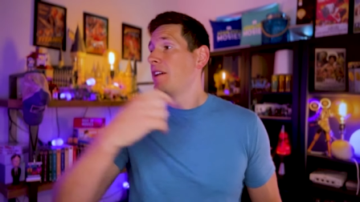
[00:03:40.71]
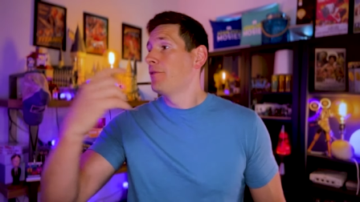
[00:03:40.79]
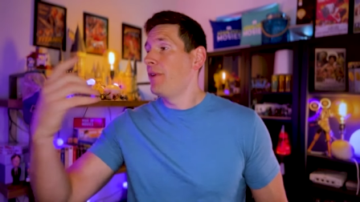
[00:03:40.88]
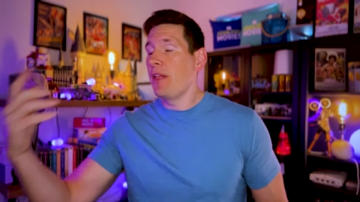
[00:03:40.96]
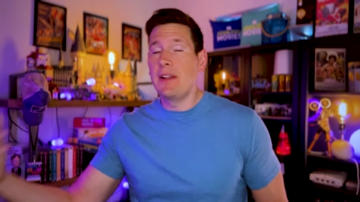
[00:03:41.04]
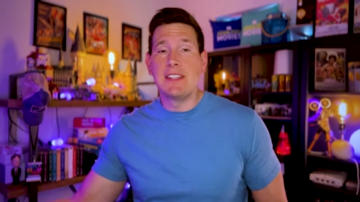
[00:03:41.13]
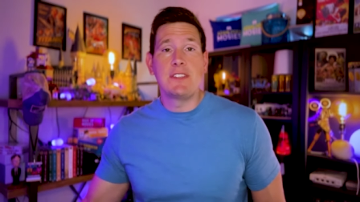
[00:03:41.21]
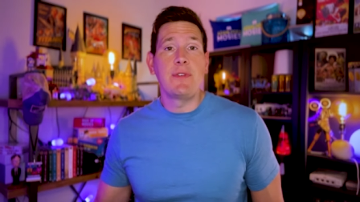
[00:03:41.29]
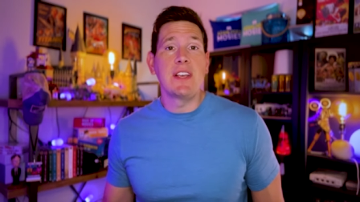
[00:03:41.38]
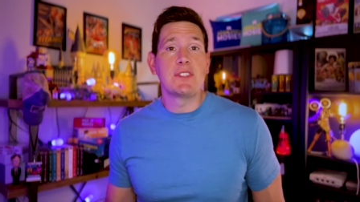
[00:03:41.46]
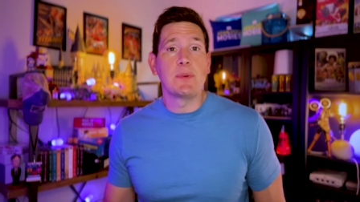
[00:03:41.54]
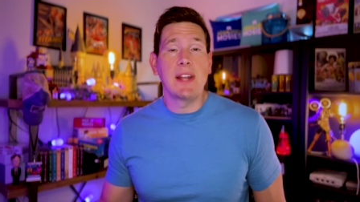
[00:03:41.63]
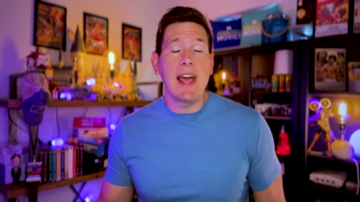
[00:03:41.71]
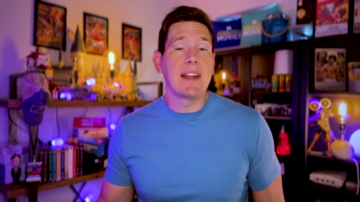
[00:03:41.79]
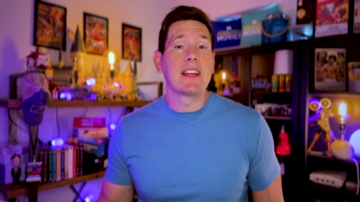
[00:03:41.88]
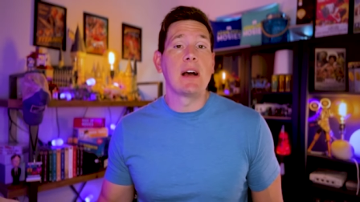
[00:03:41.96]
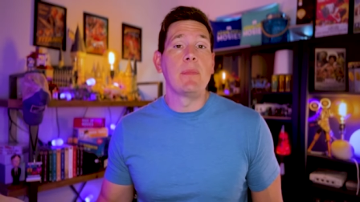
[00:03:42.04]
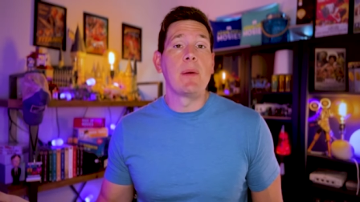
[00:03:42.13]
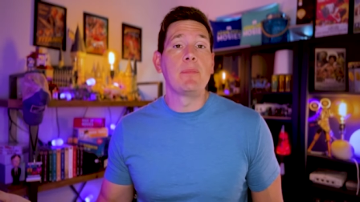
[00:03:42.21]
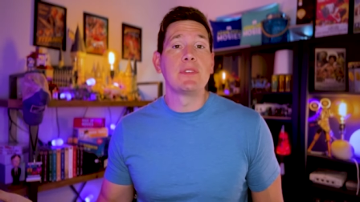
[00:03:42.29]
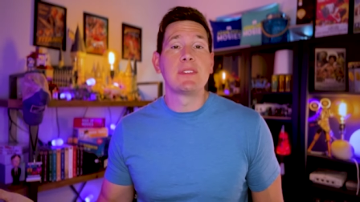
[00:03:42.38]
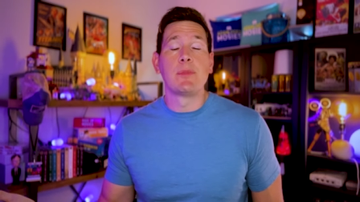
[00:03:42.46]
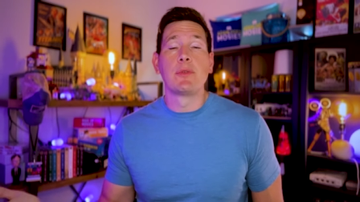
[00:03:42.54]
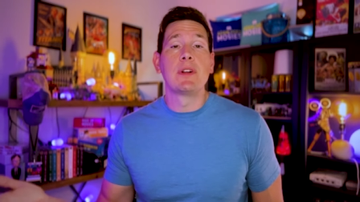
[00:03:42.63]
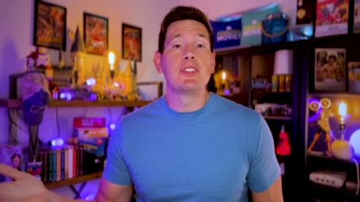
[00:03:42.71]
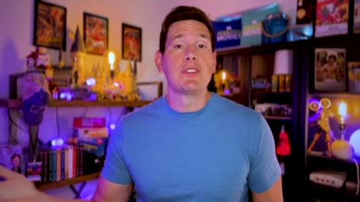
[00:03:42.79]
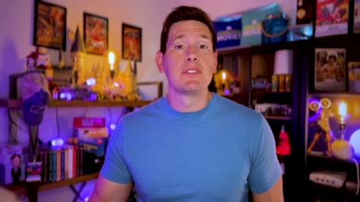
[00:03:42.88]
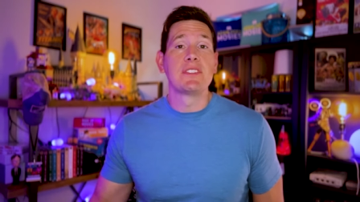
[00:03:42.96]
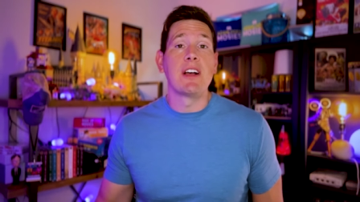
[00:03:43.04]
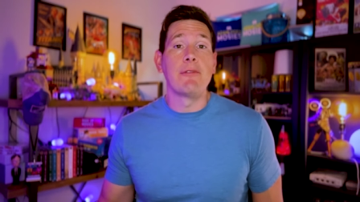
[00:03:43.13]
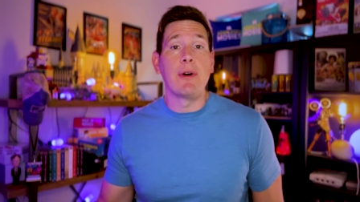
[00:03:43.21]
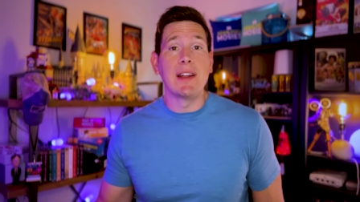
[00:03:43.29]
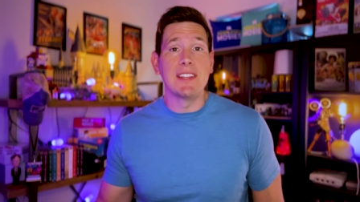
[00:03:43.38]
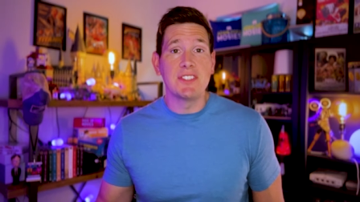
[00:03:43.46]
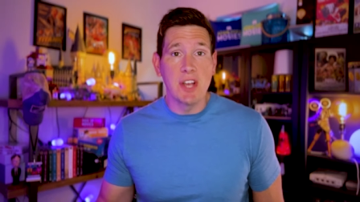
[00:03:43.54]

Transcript: fell on its face when it had to come up with some original stuff on its